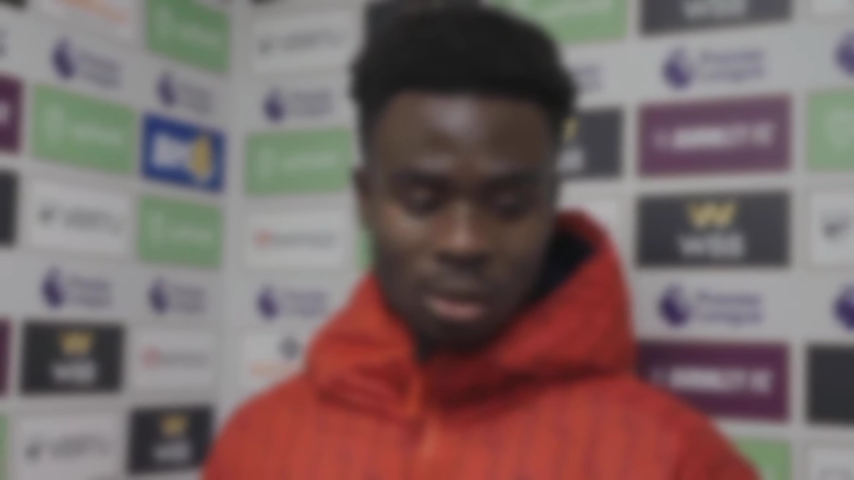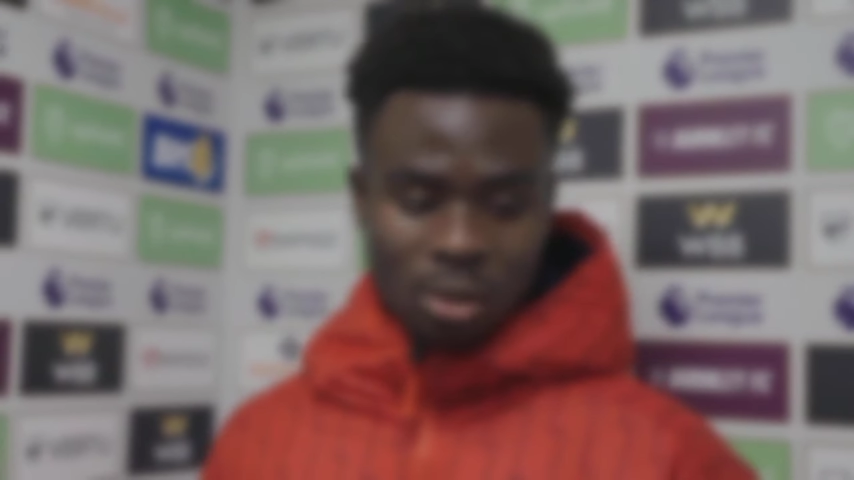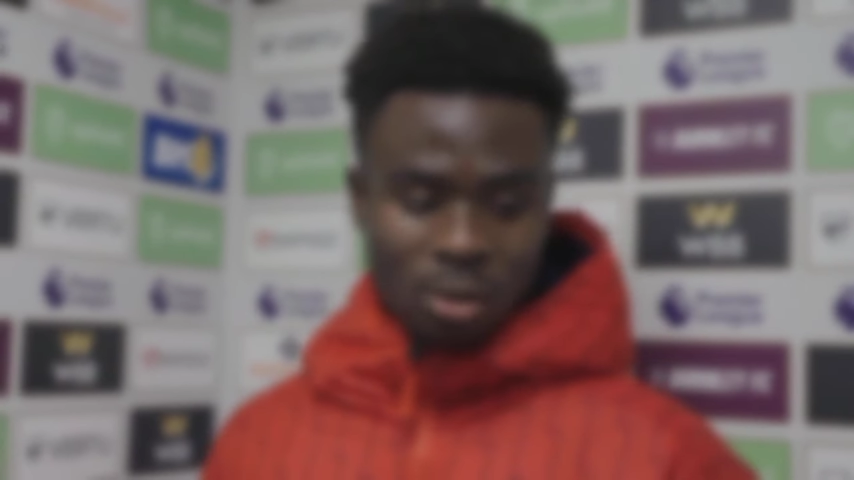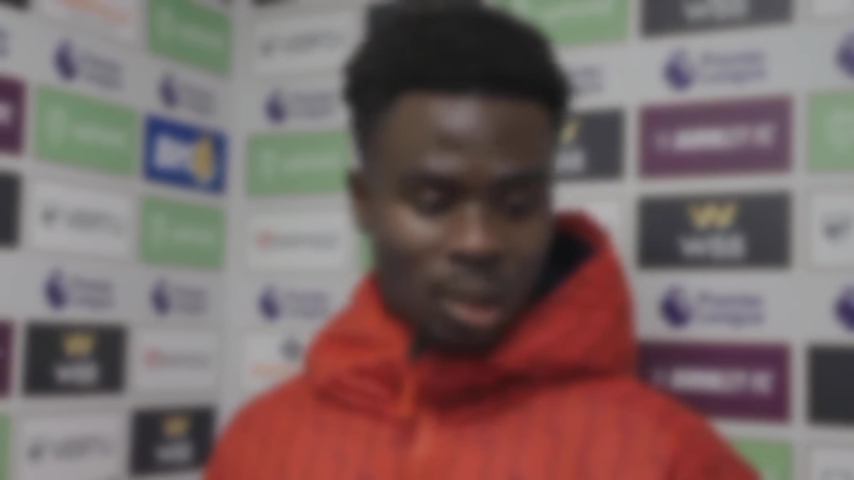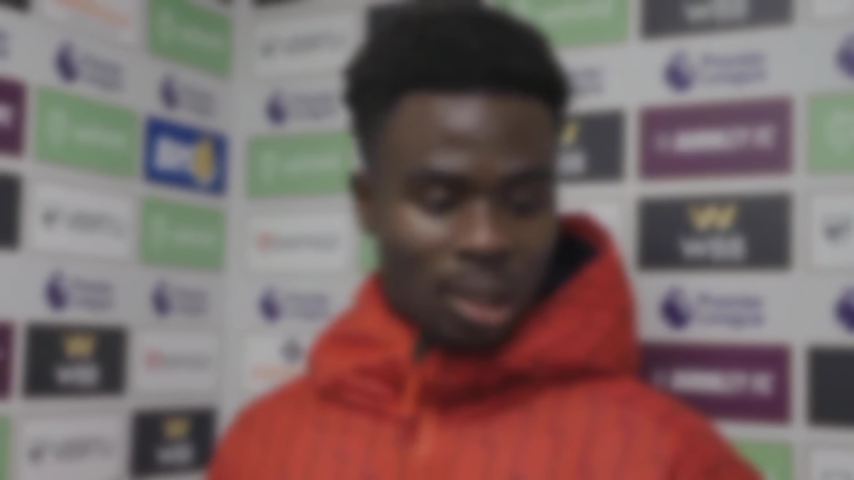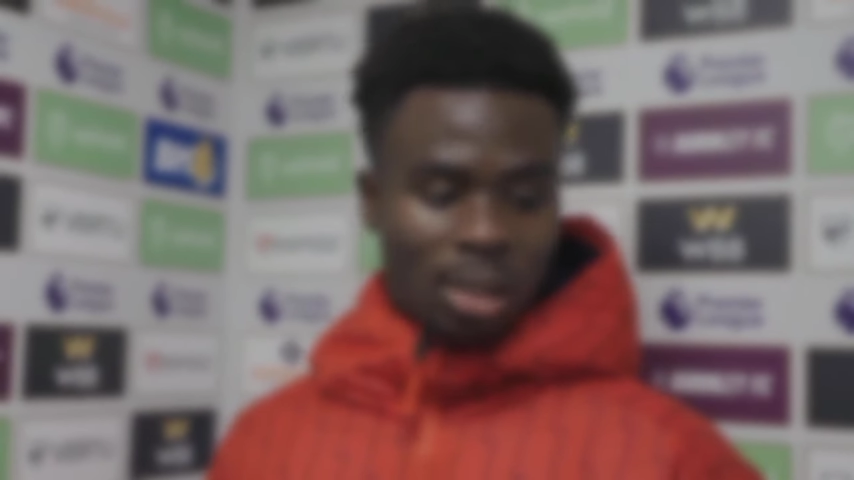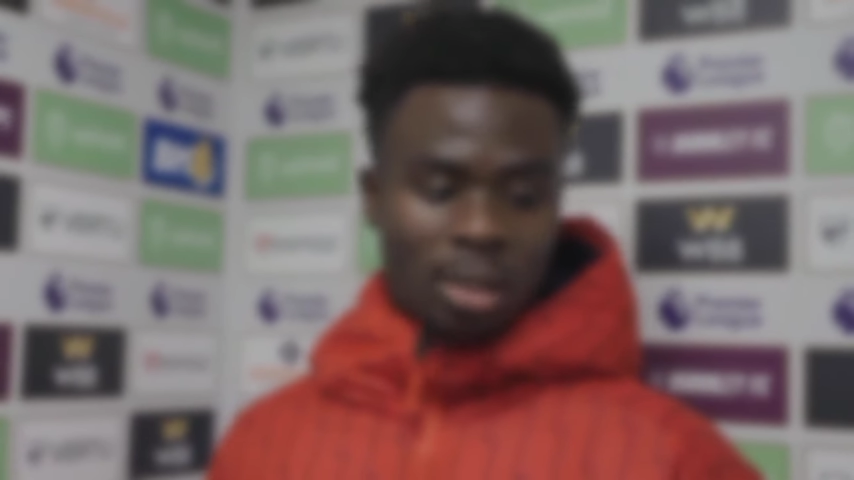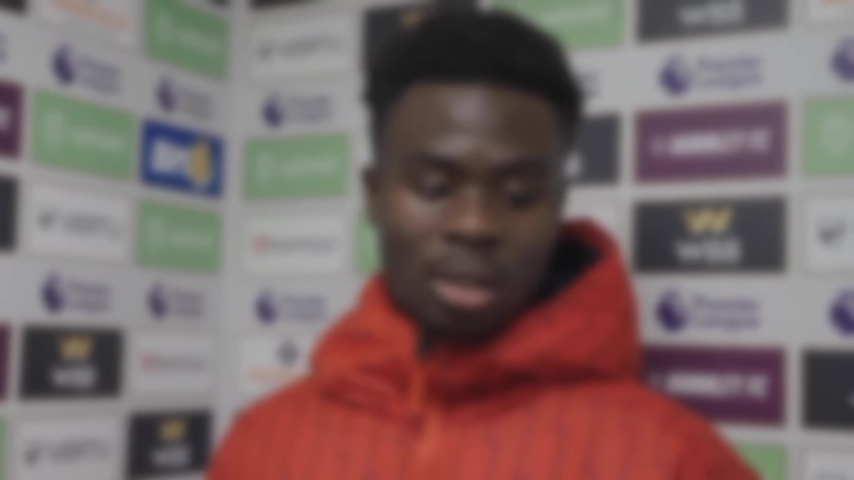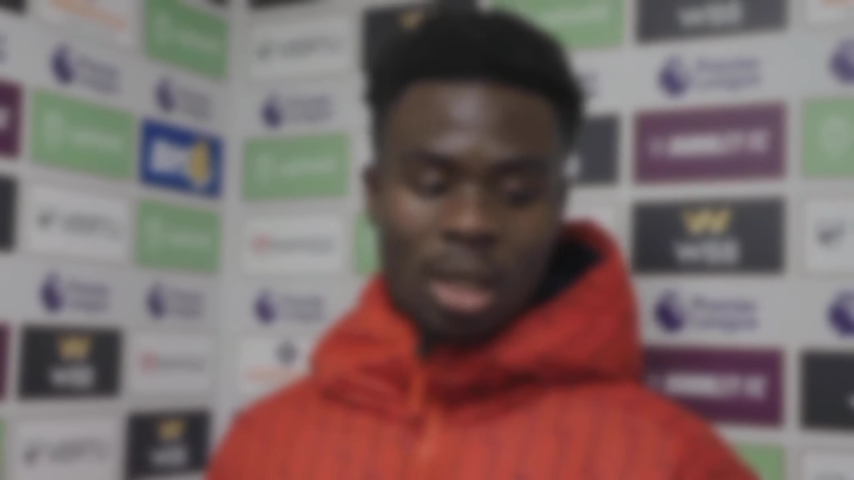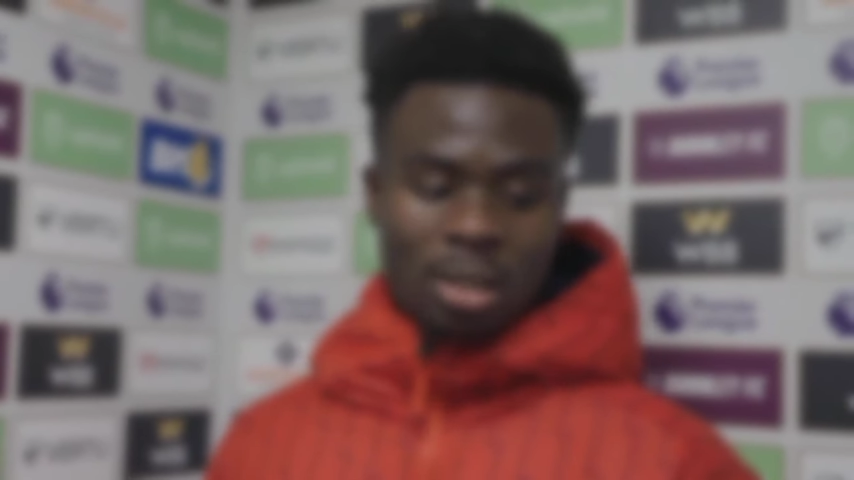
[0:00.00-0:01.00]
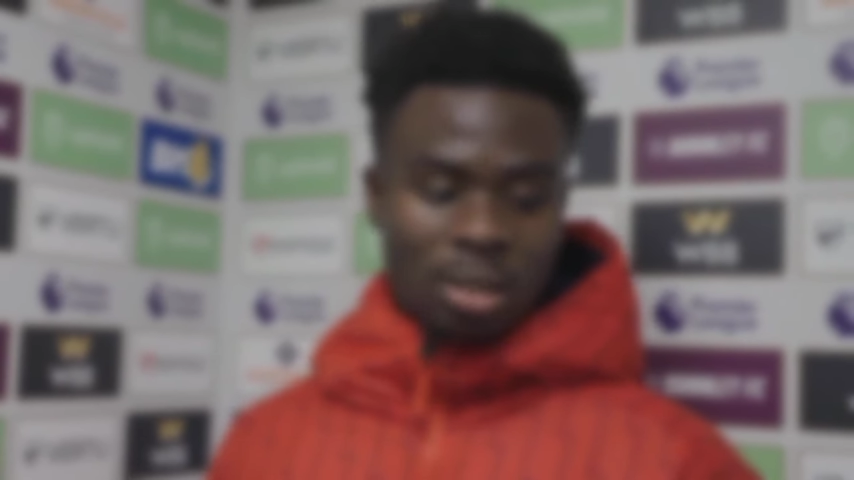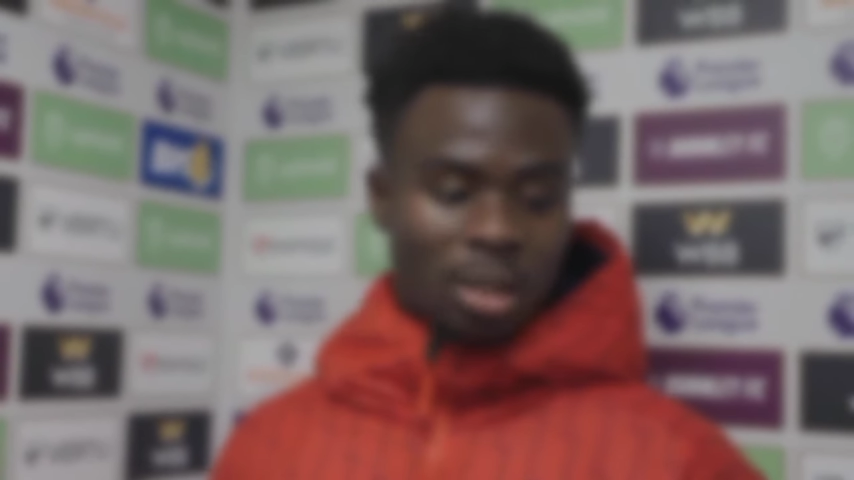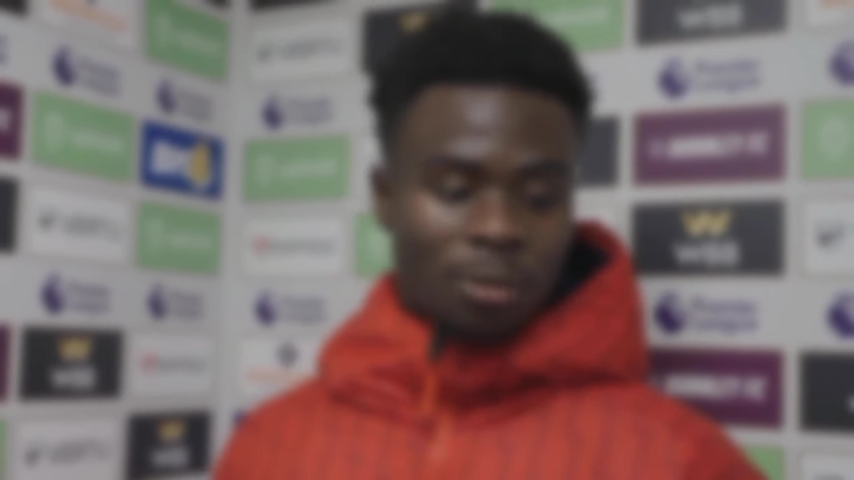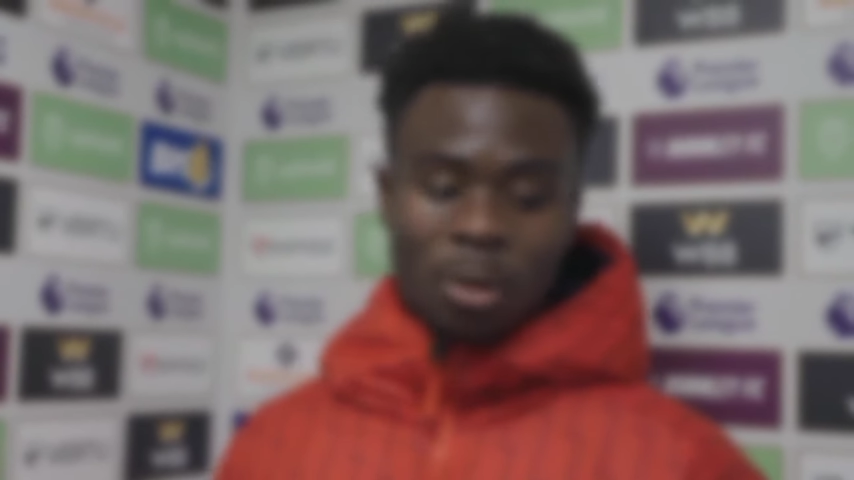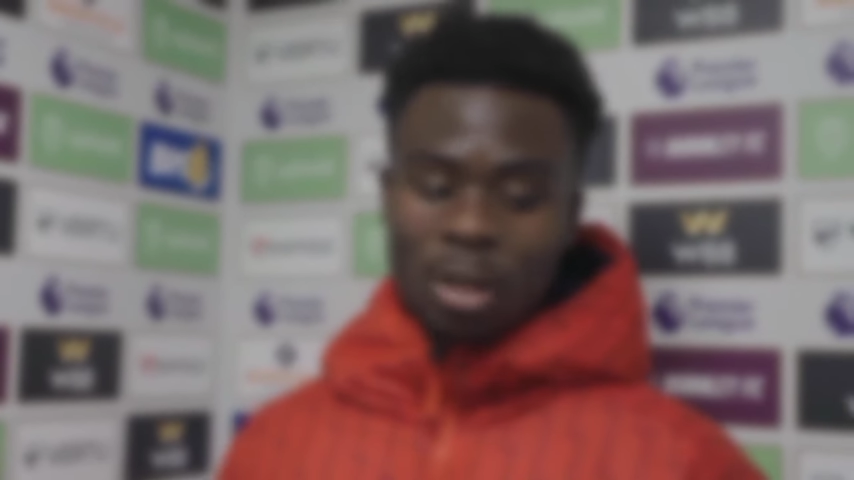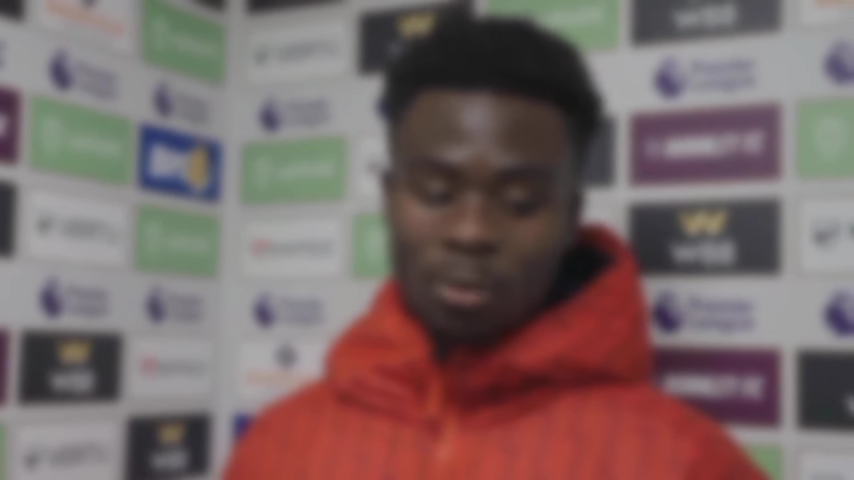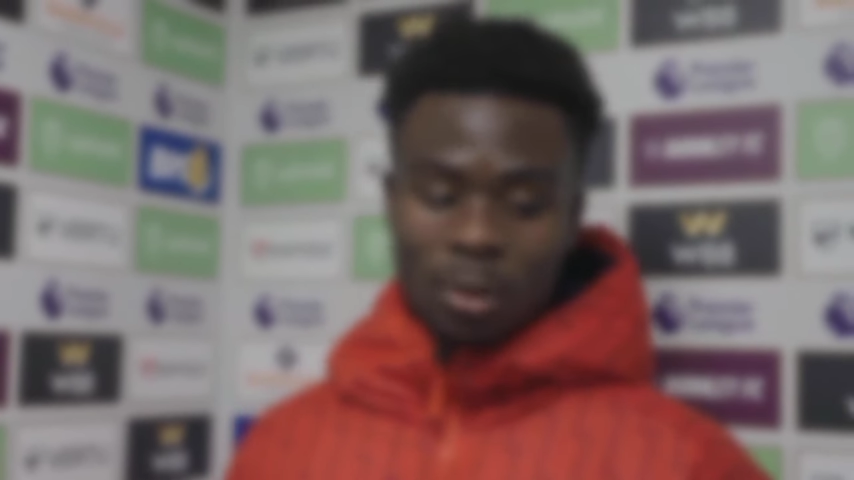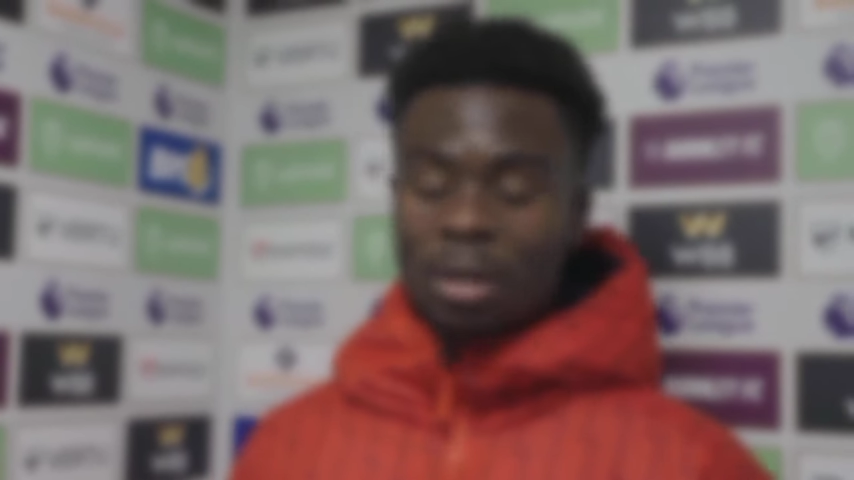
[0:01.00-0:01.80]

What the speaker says: so it's a nice achievement and we're